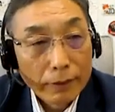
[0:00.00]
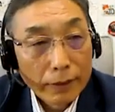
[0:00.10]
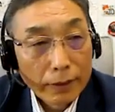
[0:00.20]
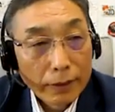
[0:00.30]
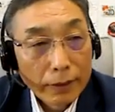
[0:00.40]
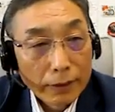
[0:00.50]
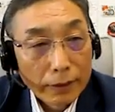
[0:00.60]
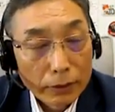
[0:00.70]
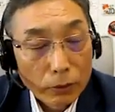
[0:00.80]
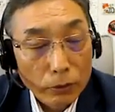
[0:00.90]
uh,
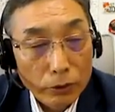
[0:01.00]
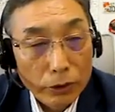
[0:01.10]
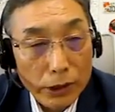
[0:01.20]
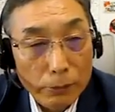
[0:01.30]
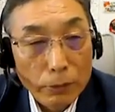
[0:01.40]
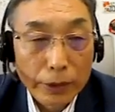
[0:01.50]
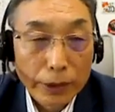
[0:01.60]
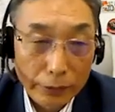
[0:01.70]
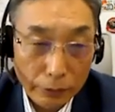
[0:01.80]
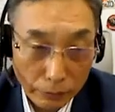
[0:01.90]

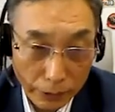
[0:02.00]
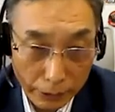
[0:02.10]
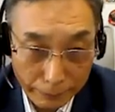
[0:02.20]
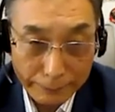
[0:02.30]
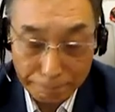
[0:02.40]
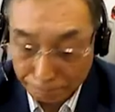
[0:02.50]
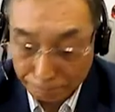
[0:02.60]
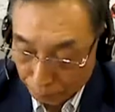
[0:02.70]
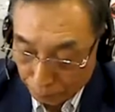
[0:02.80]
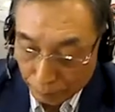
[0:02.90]
electronic
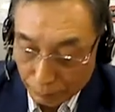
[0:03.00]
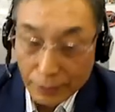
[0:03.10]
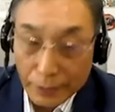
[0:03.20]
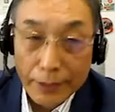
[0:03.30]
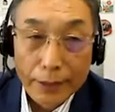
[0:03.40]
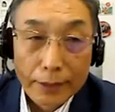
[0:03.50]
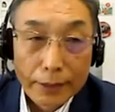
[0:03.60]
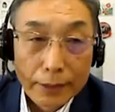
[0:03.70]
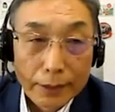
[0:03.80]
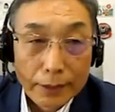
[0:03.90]
uh, and
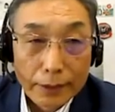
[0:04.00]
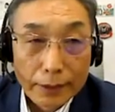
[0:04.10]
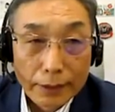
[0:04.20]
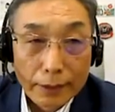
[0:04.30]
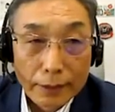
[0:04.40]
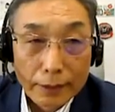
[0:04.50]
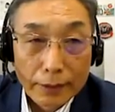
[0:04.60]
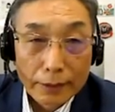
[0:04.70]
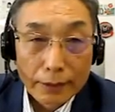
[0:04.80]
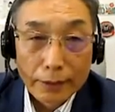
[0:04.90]
electric products
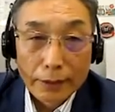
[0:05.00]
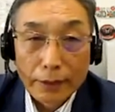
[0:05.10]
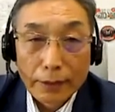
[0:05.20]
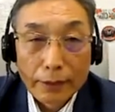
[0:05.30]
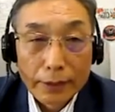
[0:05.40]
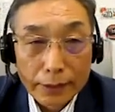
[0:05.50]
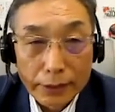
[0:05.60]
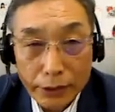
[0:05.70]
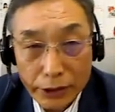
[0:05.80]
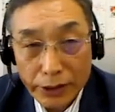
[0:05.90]
and the
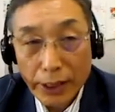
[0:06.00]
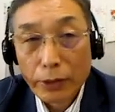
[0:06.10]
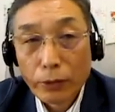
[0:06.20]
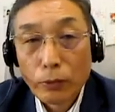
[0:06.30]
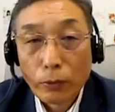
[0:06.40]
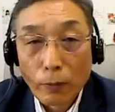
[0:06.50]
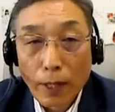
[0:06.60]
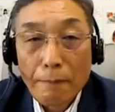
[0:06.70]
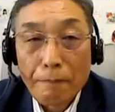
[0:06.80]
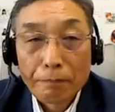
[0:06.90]
automobiles
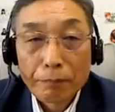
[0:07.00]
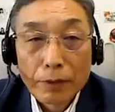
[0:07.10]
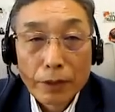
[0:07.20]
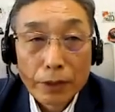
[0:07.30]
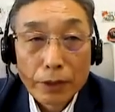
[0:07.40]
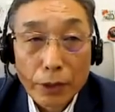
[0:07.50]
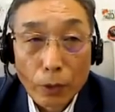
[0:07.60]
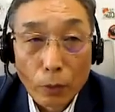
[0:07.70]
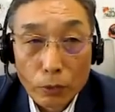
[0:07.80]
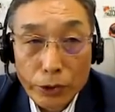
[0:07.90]
are very
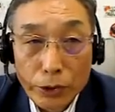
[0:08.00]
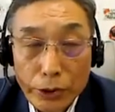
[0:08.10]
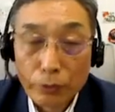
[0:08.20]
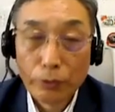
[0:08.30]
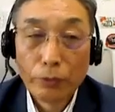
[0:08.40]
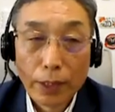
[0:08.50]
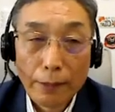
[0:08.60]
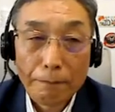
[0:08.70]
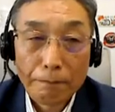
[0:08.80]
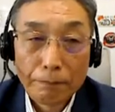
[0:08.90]
famous products
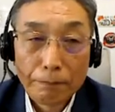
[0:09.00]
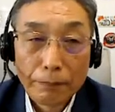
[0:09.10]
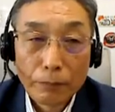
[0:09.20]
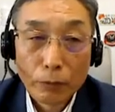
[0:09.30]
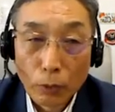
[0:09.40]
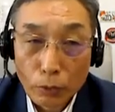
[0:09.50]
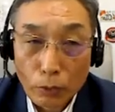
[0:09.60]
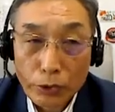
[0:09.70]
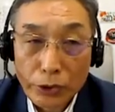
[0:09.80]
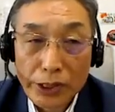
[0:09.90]
which will
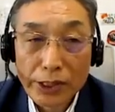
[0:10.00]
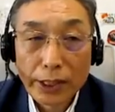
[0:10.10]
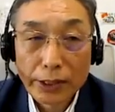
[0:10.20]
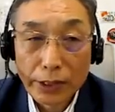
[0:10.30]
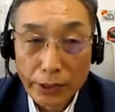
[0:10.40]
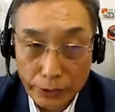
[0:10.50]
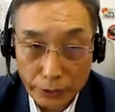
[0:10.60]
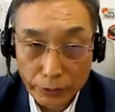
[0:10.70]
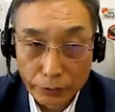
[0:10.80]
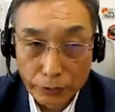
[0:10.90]
come from Japan.
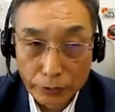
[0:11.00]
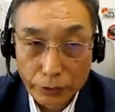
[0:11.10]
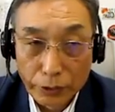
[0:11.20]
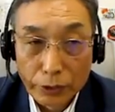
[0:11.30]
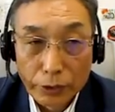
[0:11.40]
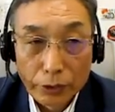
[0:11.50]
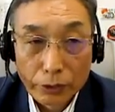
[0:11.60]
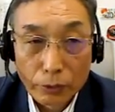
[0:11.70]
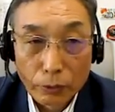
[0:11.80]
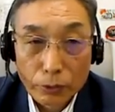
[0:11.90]
The
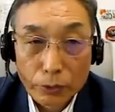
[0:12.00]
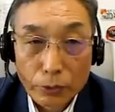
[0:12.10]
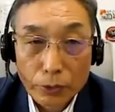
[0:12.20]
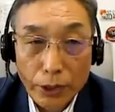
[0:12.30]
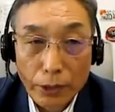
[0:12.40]
Sisi,